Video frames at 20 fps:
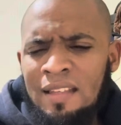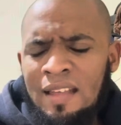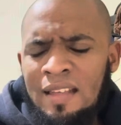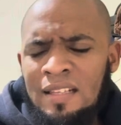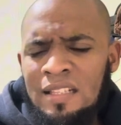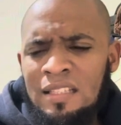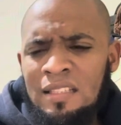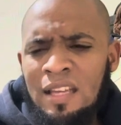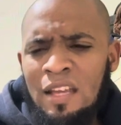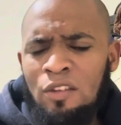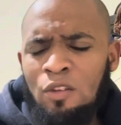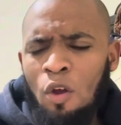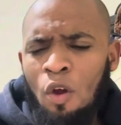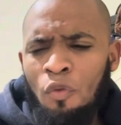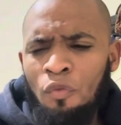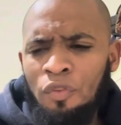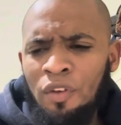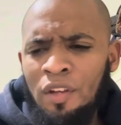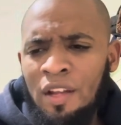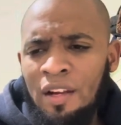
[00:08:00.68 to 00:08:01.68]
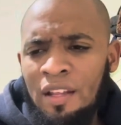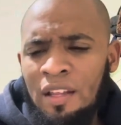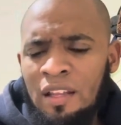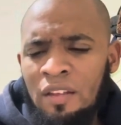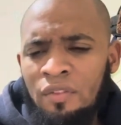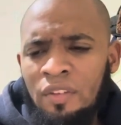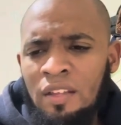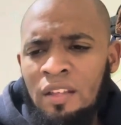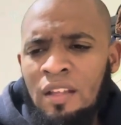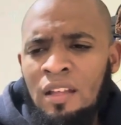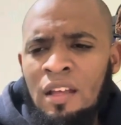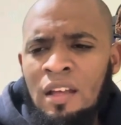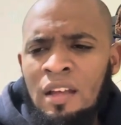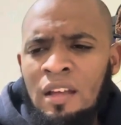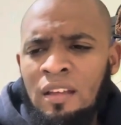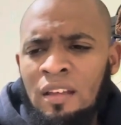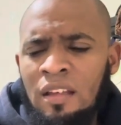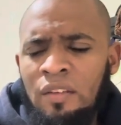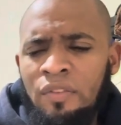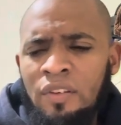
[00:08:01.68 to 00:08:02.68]
a state of grieving
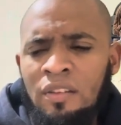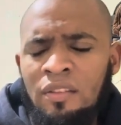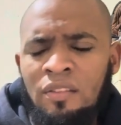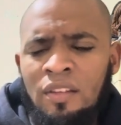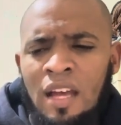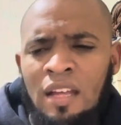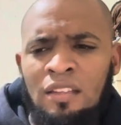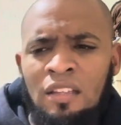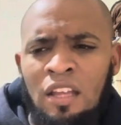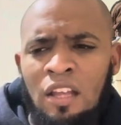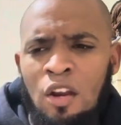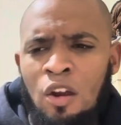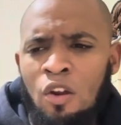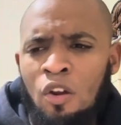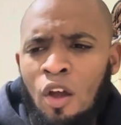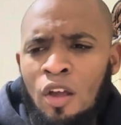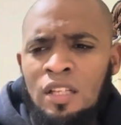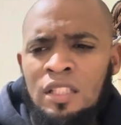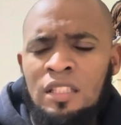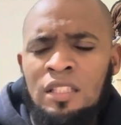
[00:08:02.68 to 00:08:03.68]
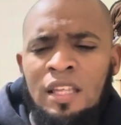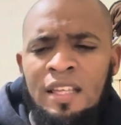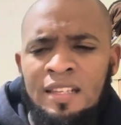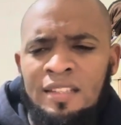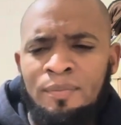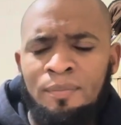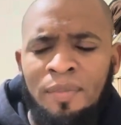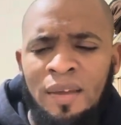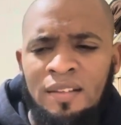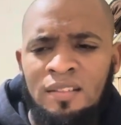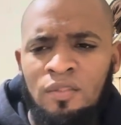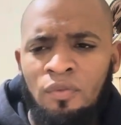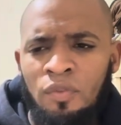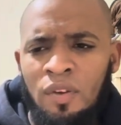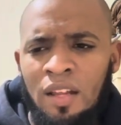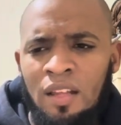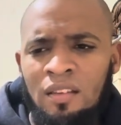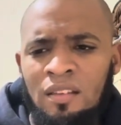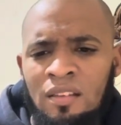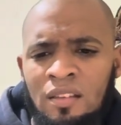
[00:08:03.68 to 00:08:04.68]
given that he lost his best
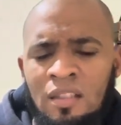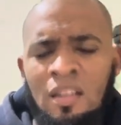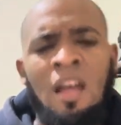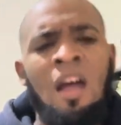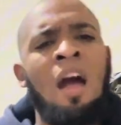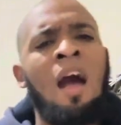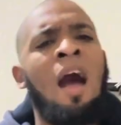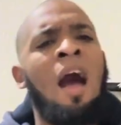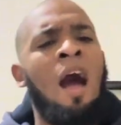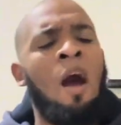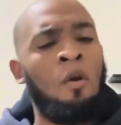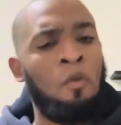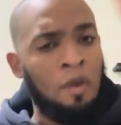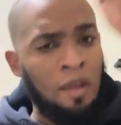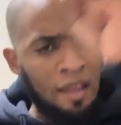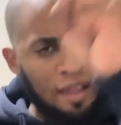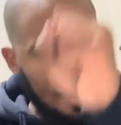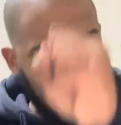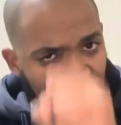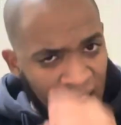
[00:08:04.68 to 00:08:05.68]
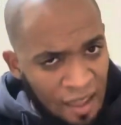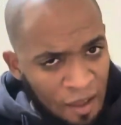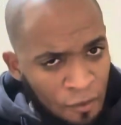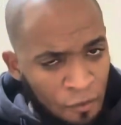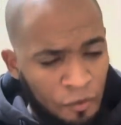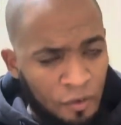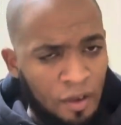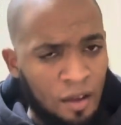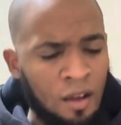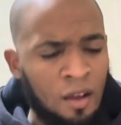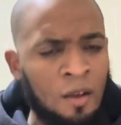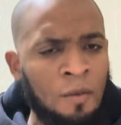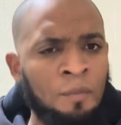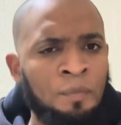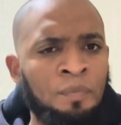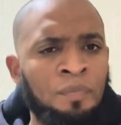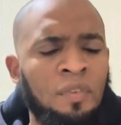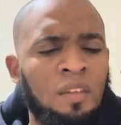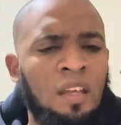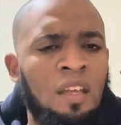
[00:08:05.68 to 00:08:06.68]
friend. However,
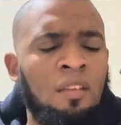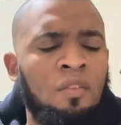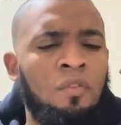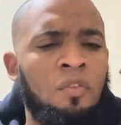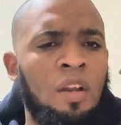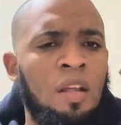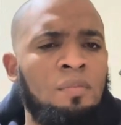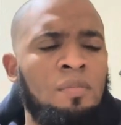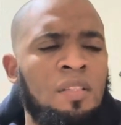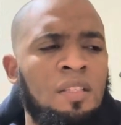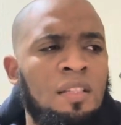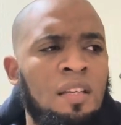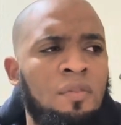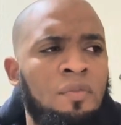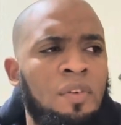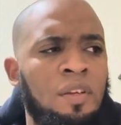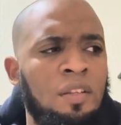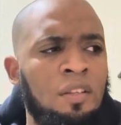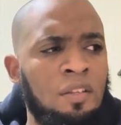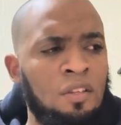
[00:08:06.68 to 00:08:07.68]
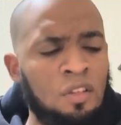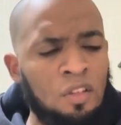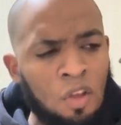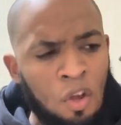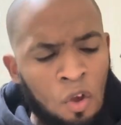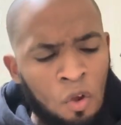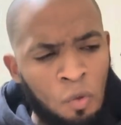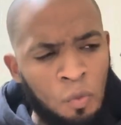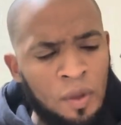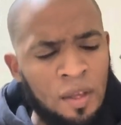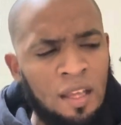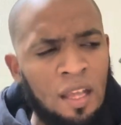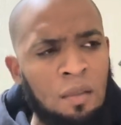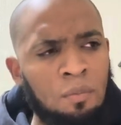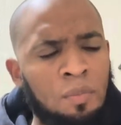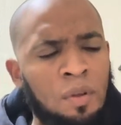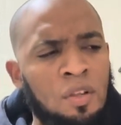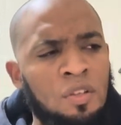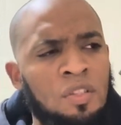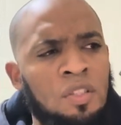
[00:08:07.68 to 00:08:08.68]
in frame 7, we
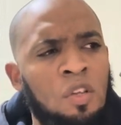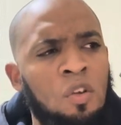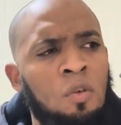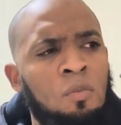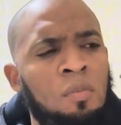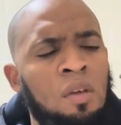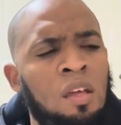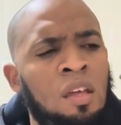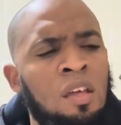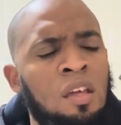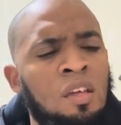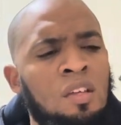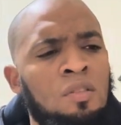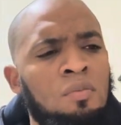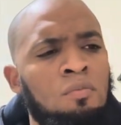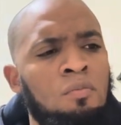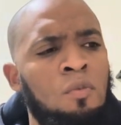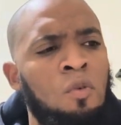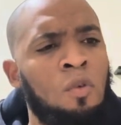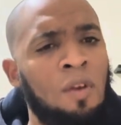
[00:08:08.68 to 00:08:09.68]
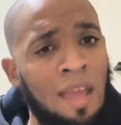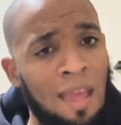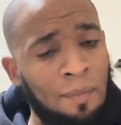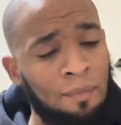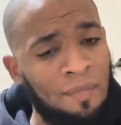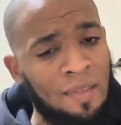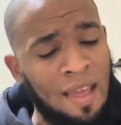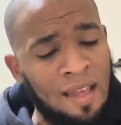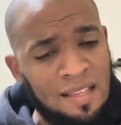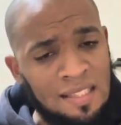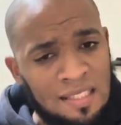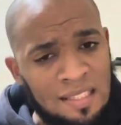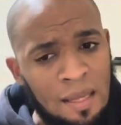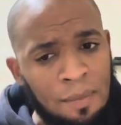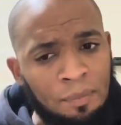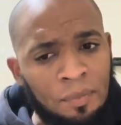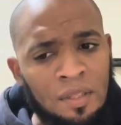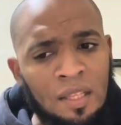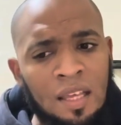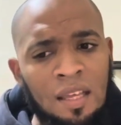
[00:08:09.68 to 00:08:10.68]
can presume he is more
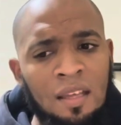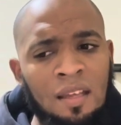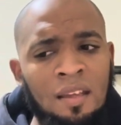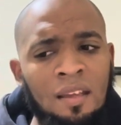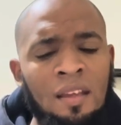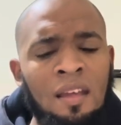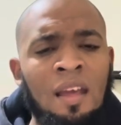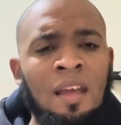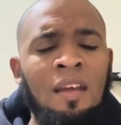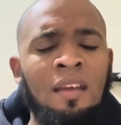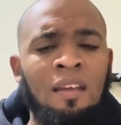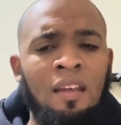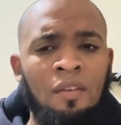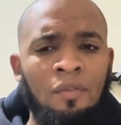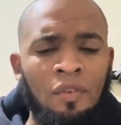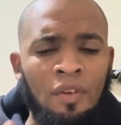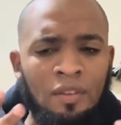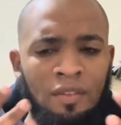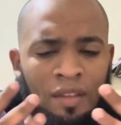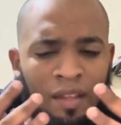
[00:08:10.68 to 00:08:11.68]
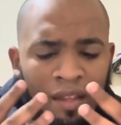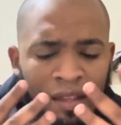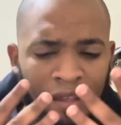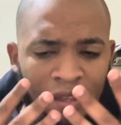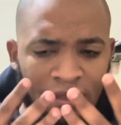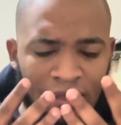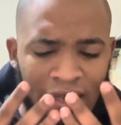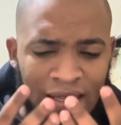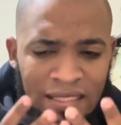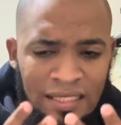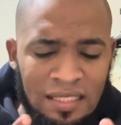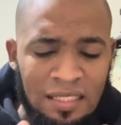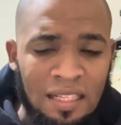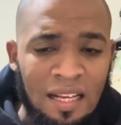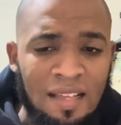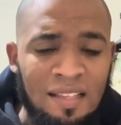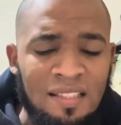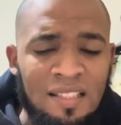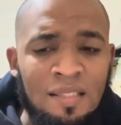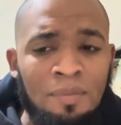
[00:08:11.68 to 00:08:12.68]
accepting given there is a
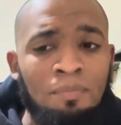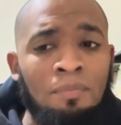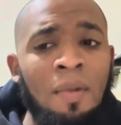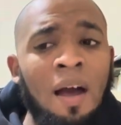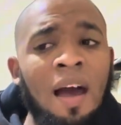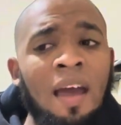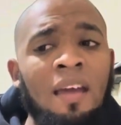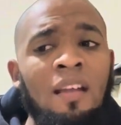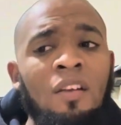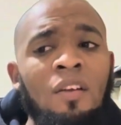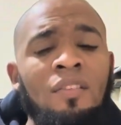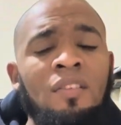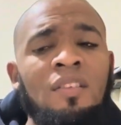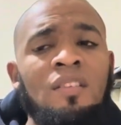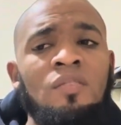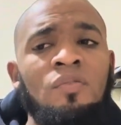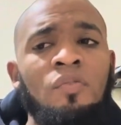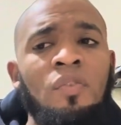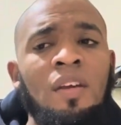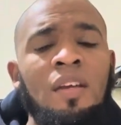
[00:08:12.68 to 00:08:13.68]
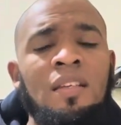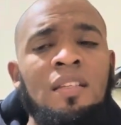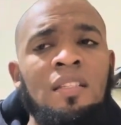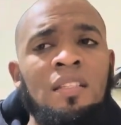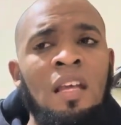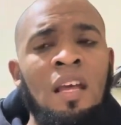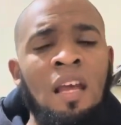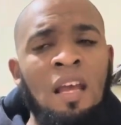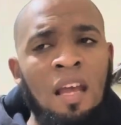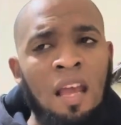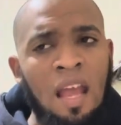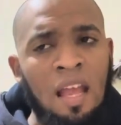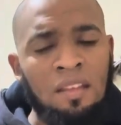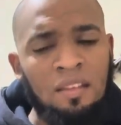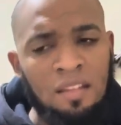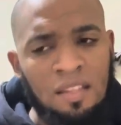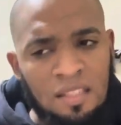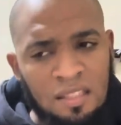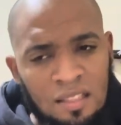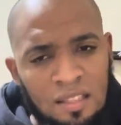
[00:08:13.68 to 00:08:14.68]
slight smile on his face
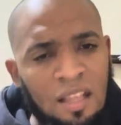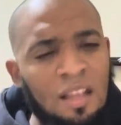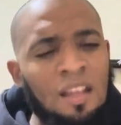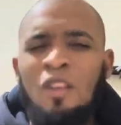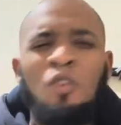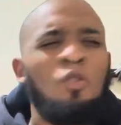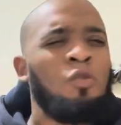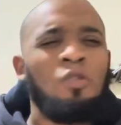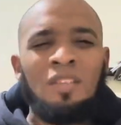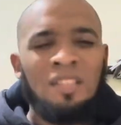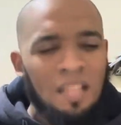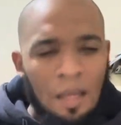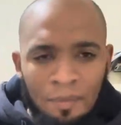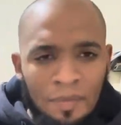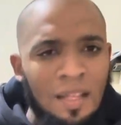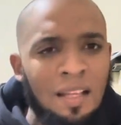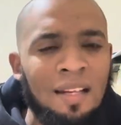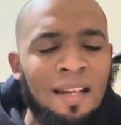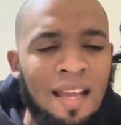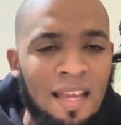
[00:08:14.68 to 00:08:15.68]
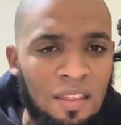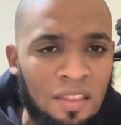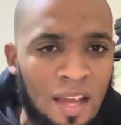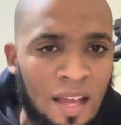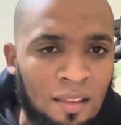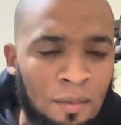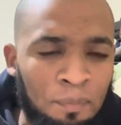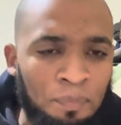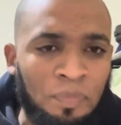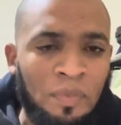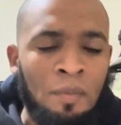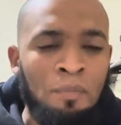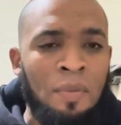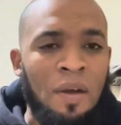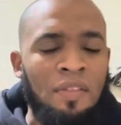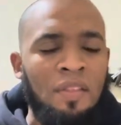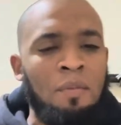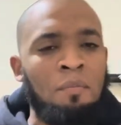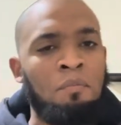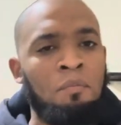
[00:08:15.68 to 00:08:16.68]
and he's something like that.
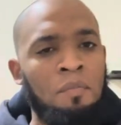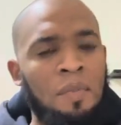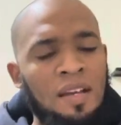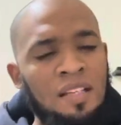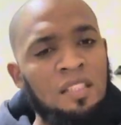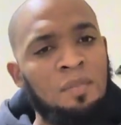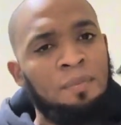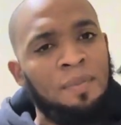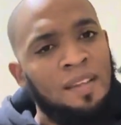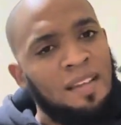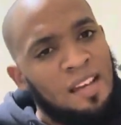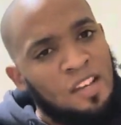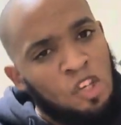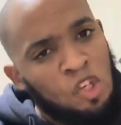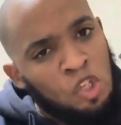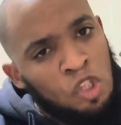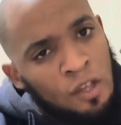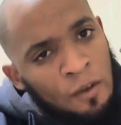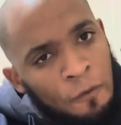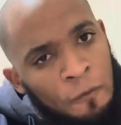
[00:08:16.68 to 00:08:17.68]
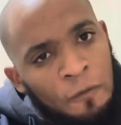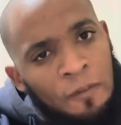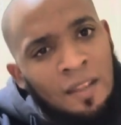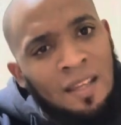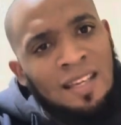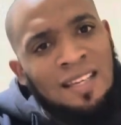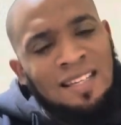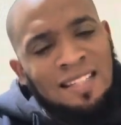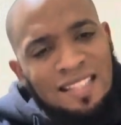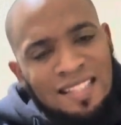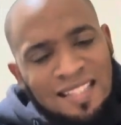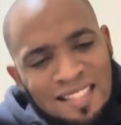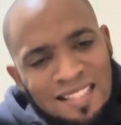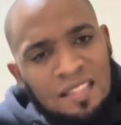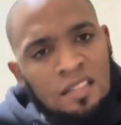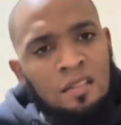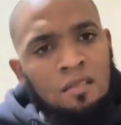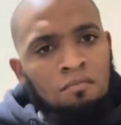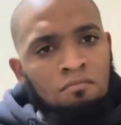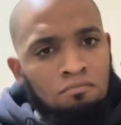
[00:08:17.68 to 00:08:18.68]
But there must be a shift
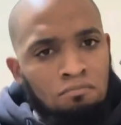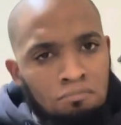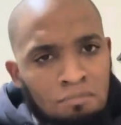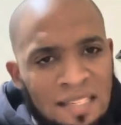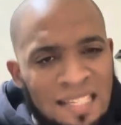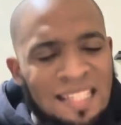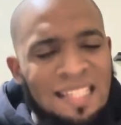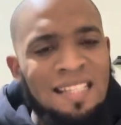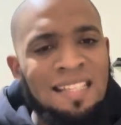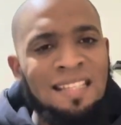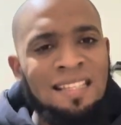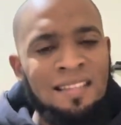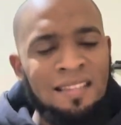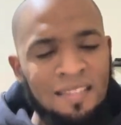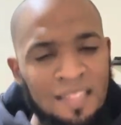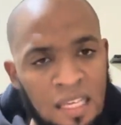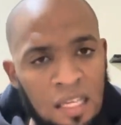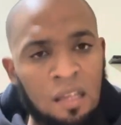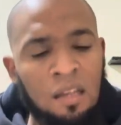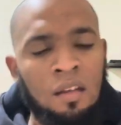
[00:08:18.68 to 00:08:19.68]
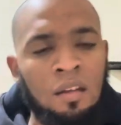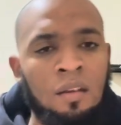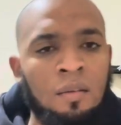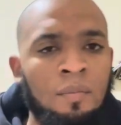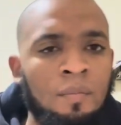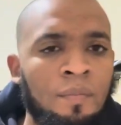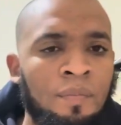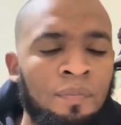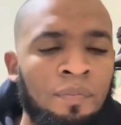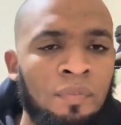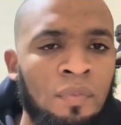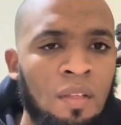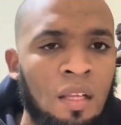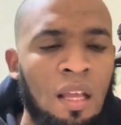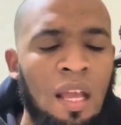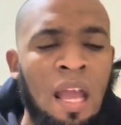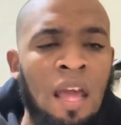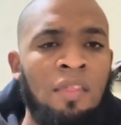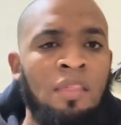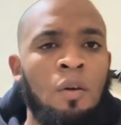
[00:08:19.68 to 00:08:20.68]
in meaning,
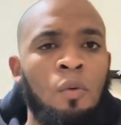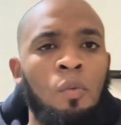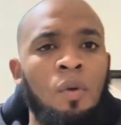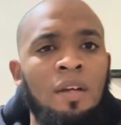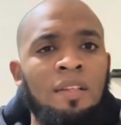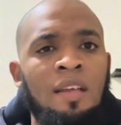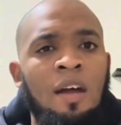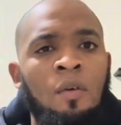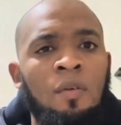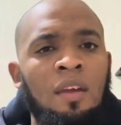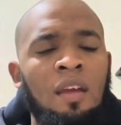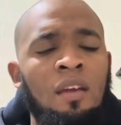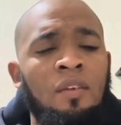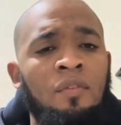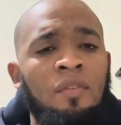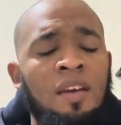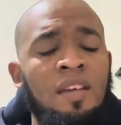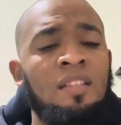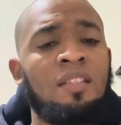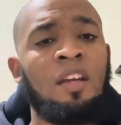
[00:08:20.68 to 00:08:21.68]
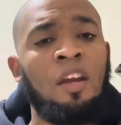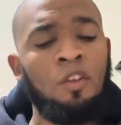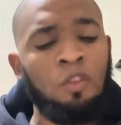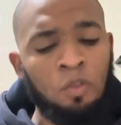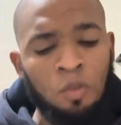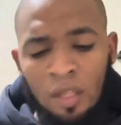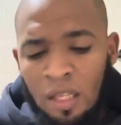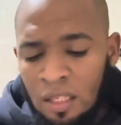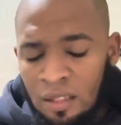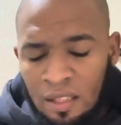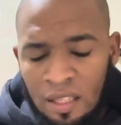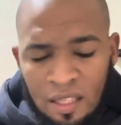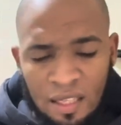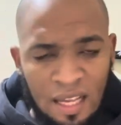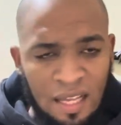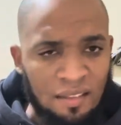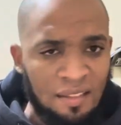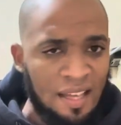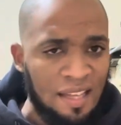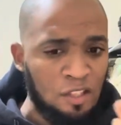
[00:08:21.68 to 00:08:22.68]
and the word however is going to
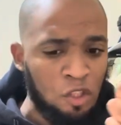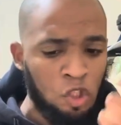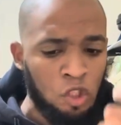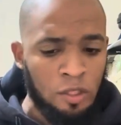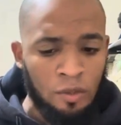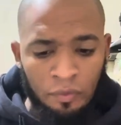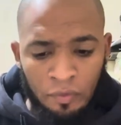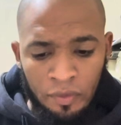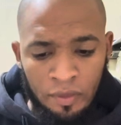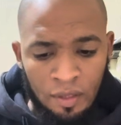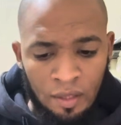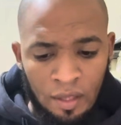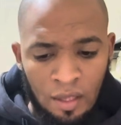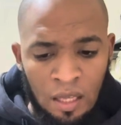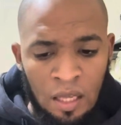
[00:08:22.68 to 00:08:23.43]
indicate that shift.